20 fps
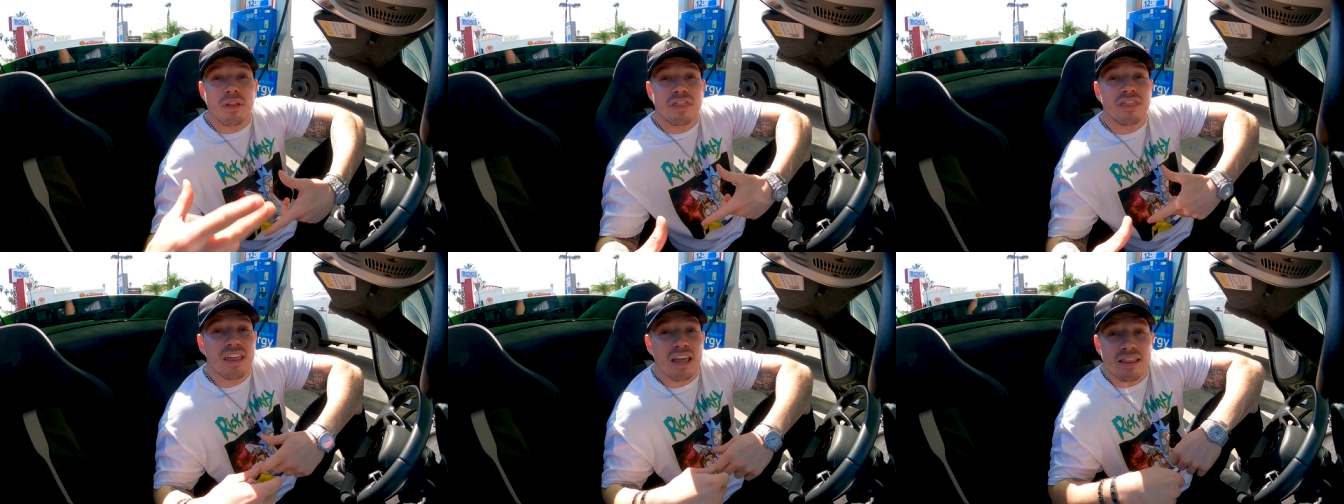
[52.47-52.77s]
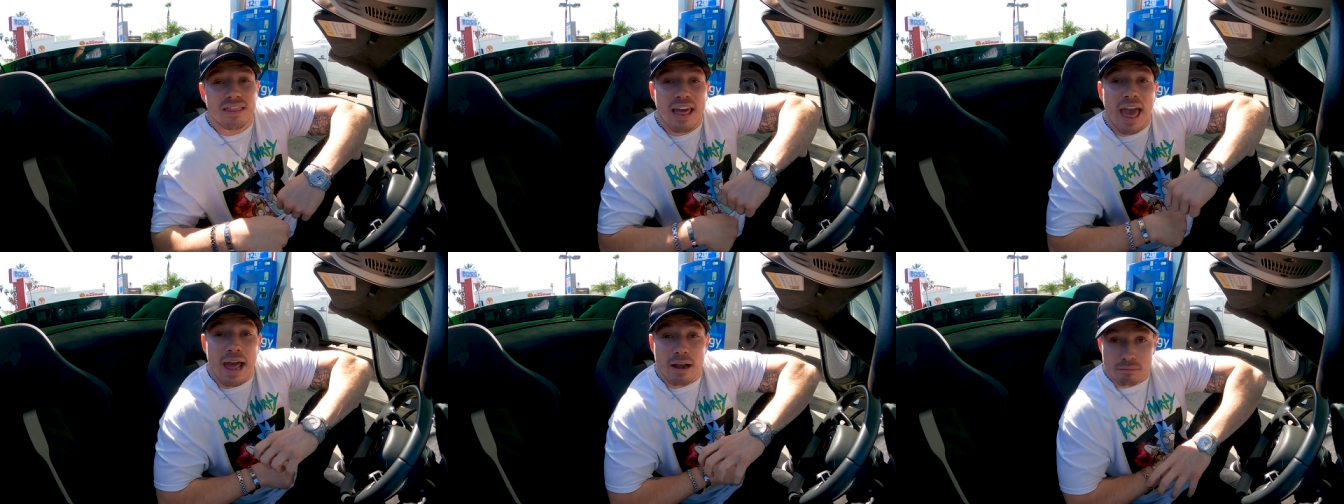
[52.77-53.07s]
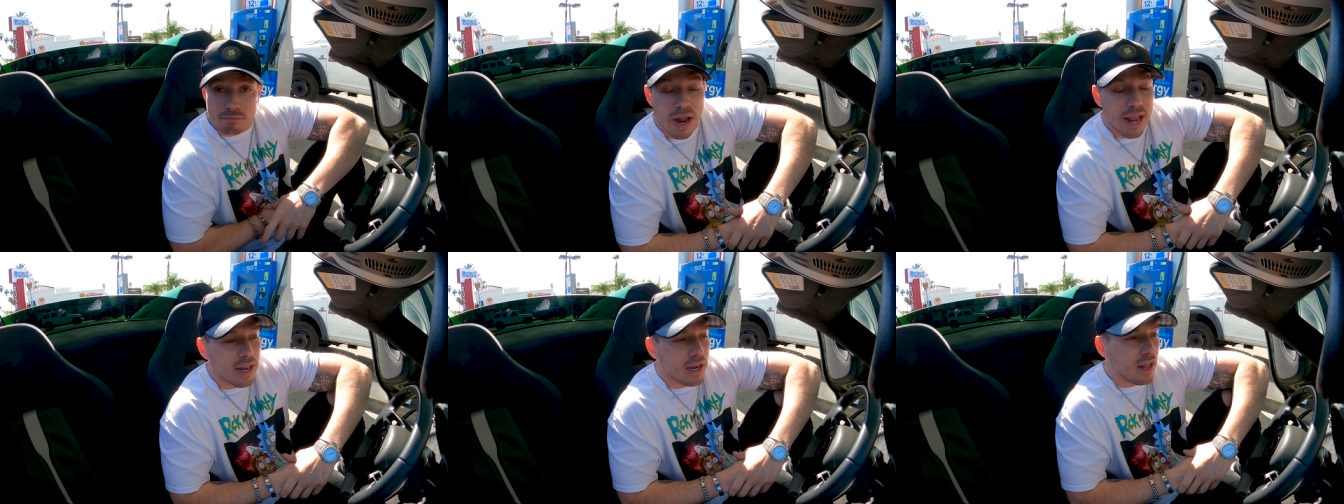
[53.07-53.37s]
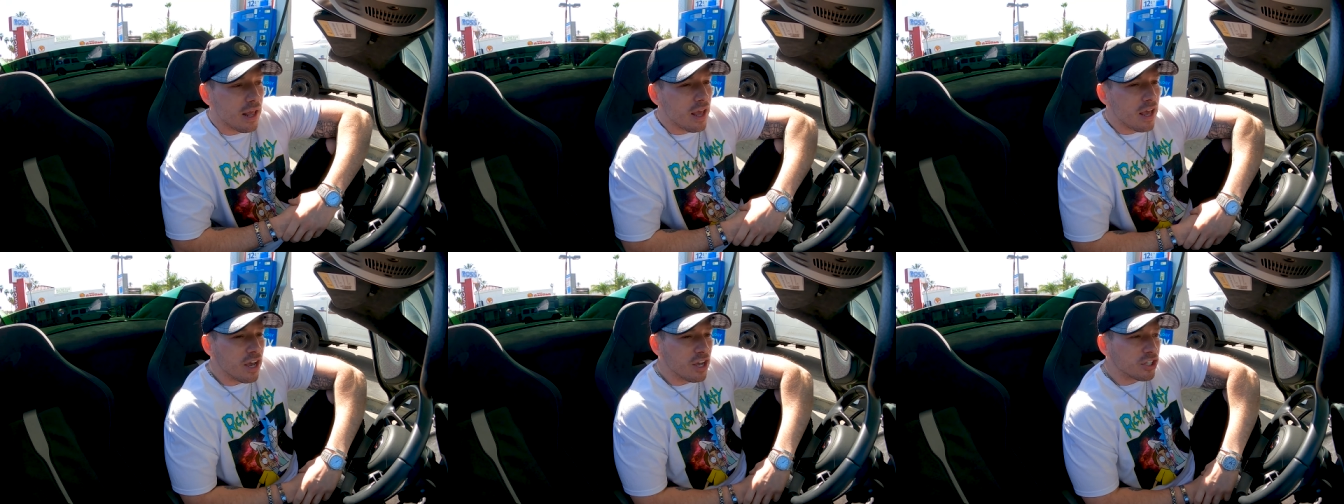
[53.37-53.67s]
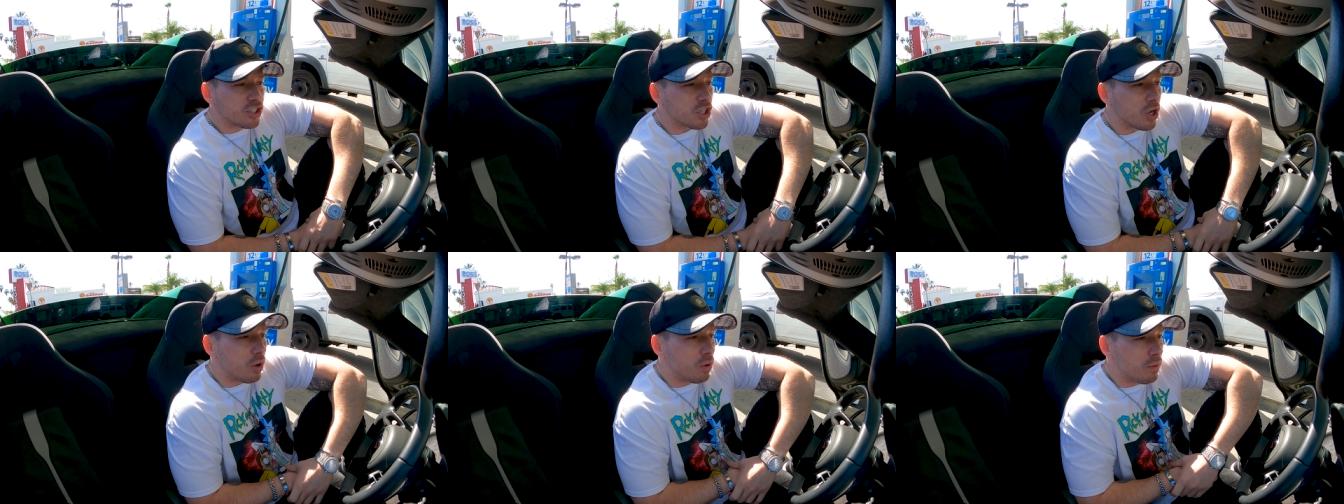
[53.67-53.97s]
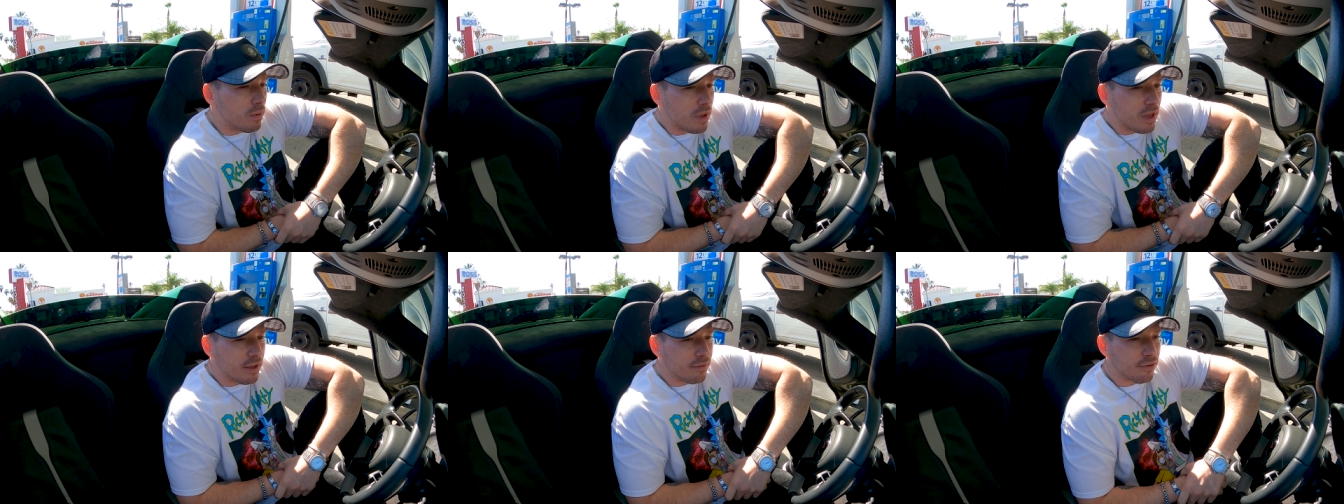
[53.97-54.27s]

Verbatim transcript: them to think that, right? Yeah. So,